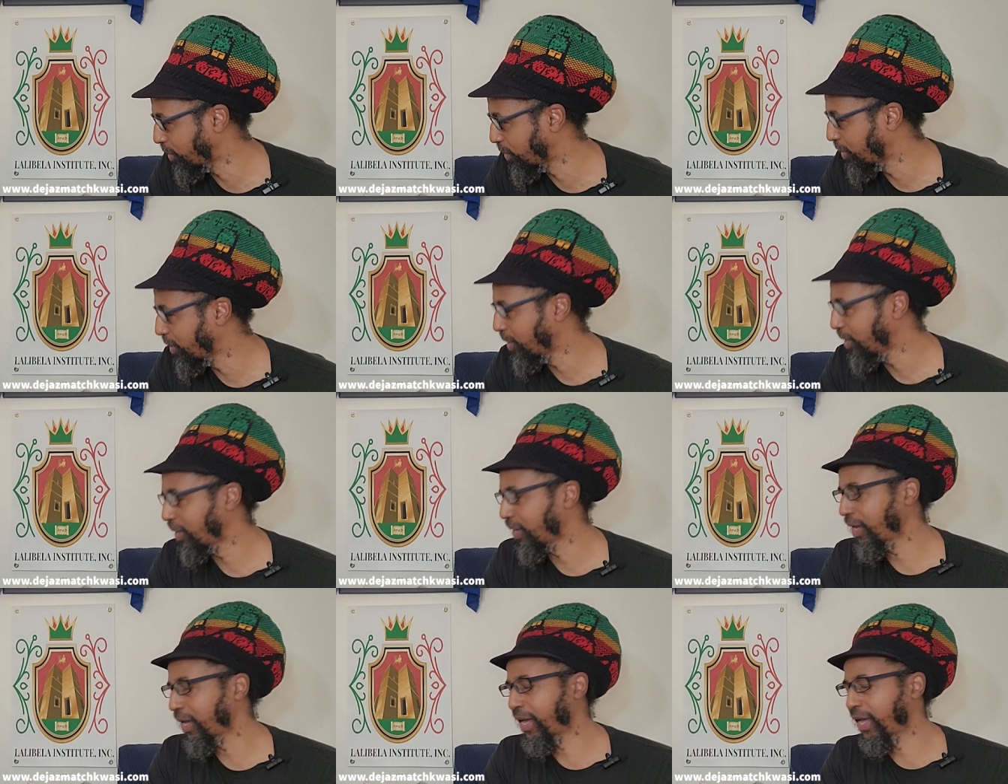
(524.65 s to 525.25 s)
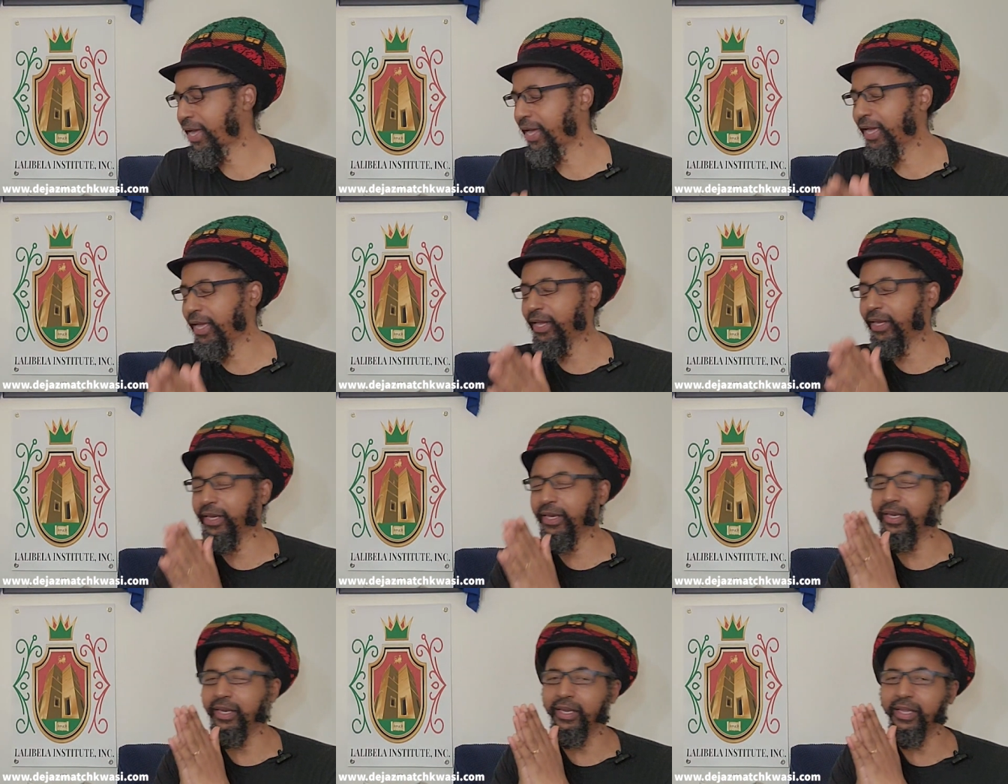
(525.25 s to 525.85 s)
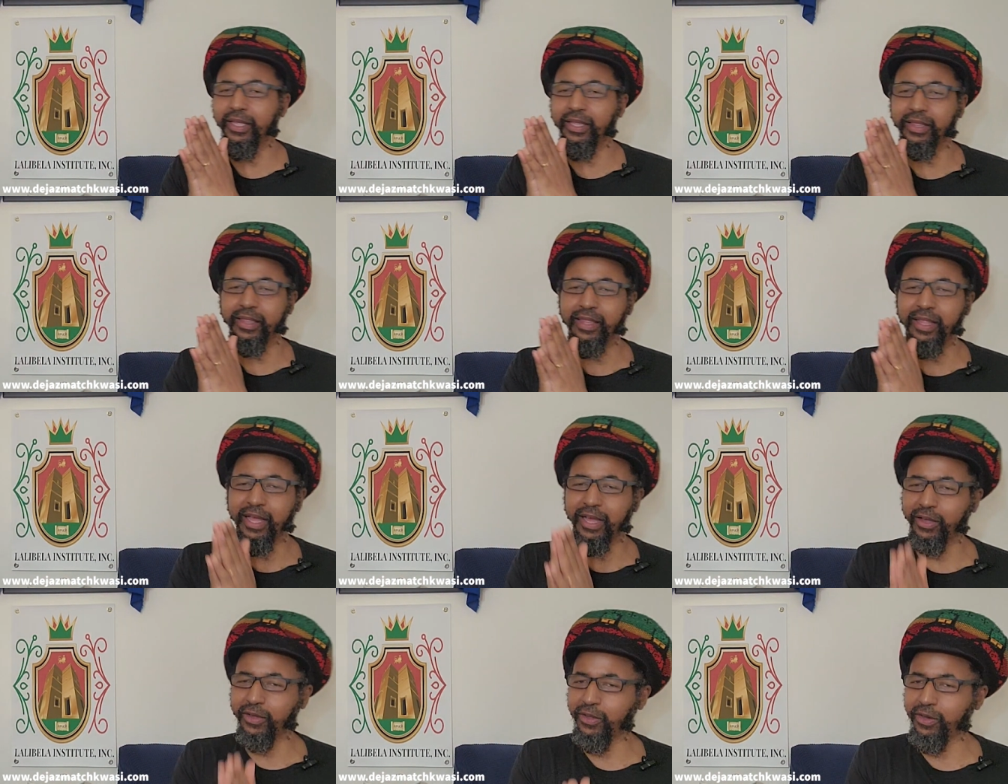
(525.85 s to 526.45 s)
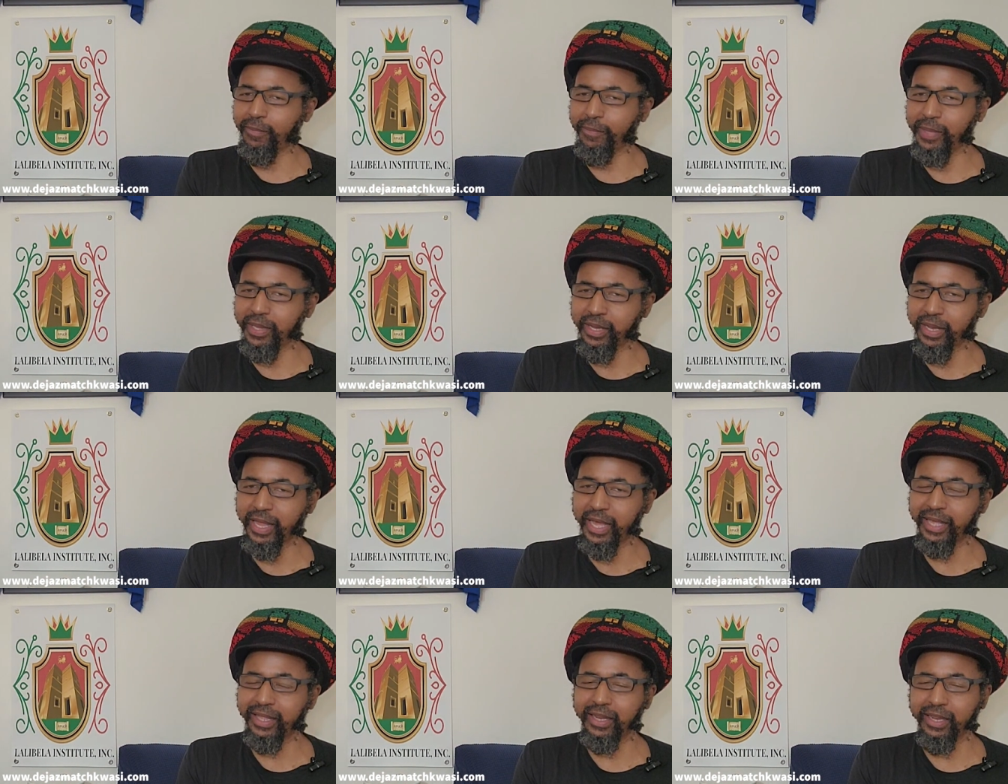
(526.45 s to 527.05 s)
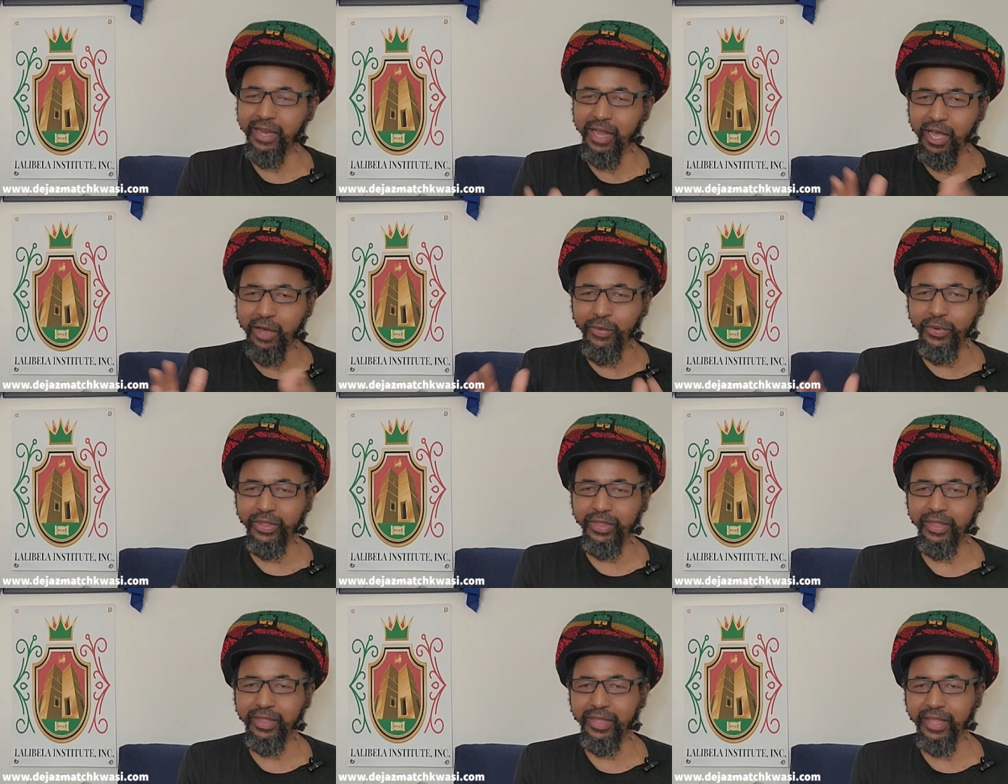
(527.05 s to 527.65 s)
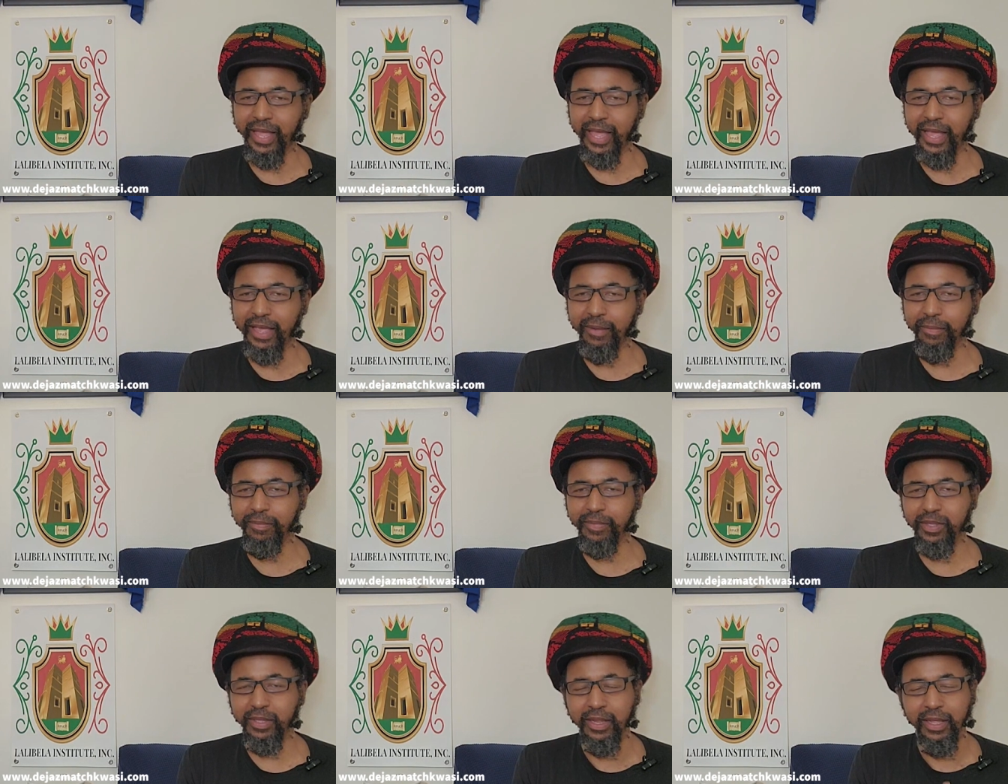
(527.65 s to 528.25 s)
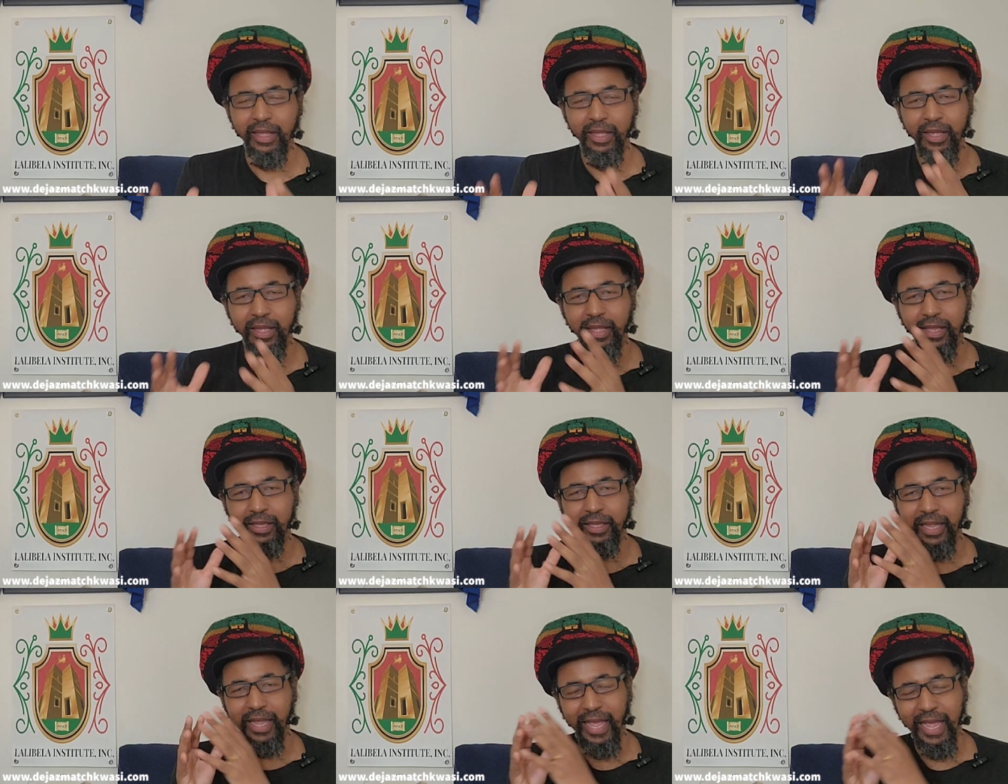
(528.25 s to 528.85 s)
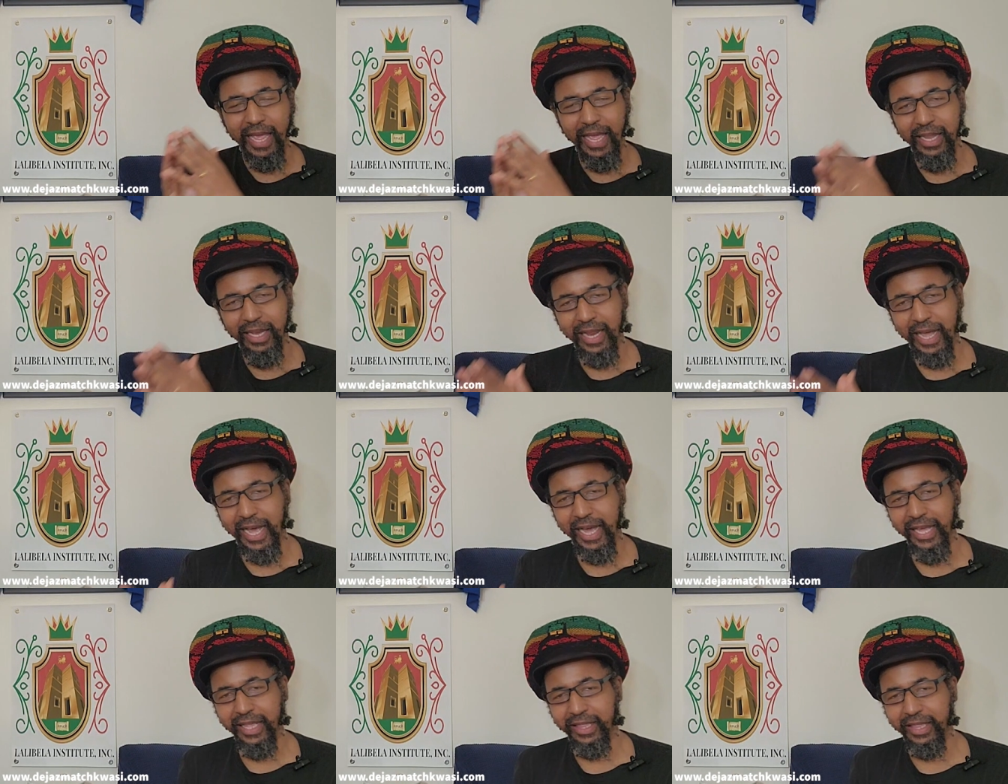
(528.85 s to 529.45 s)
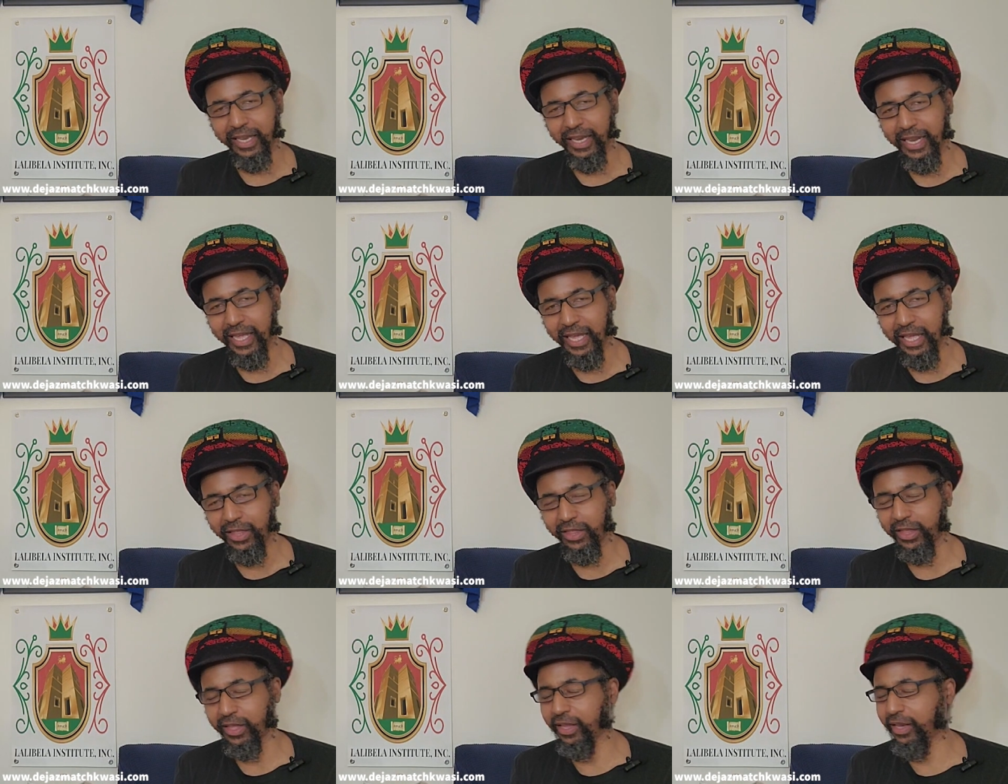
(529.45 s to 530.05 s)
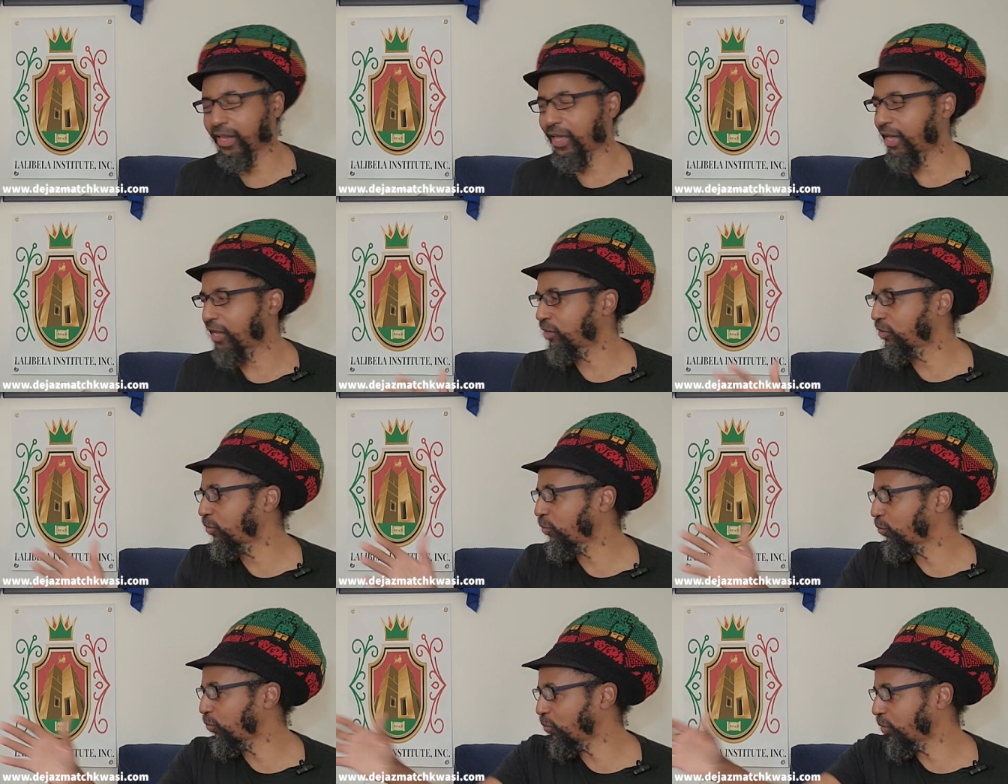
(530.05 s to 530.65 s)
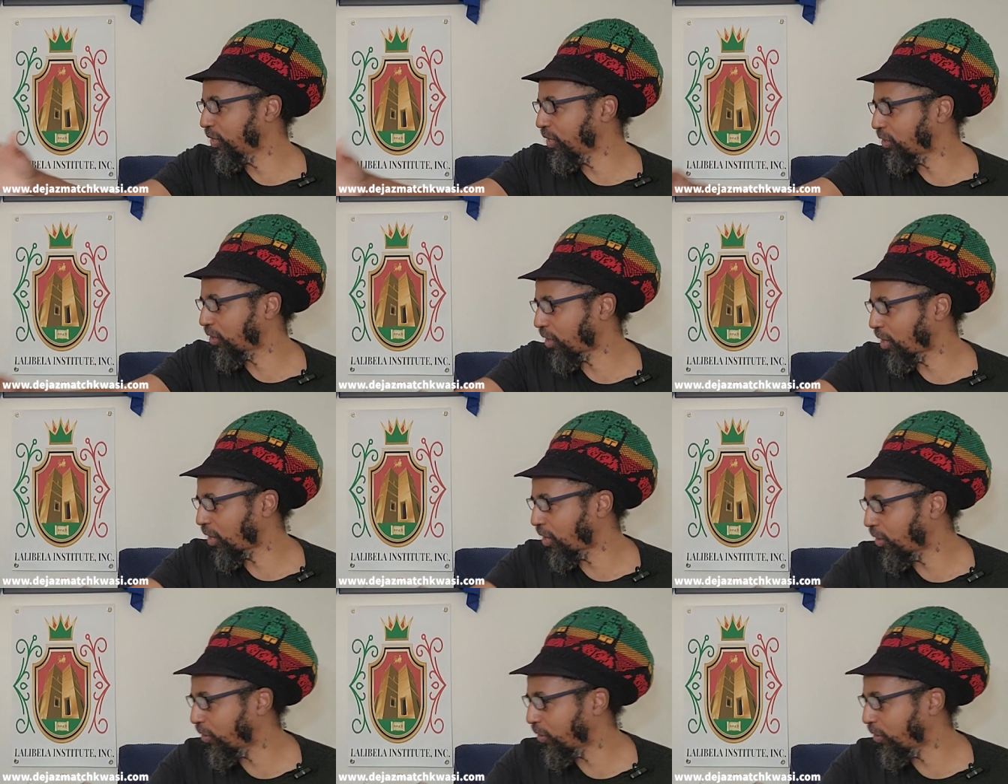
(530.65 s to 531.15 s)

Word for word: True, and it's not going to be night. Now is the time to end isolation and to reach mm-hmm.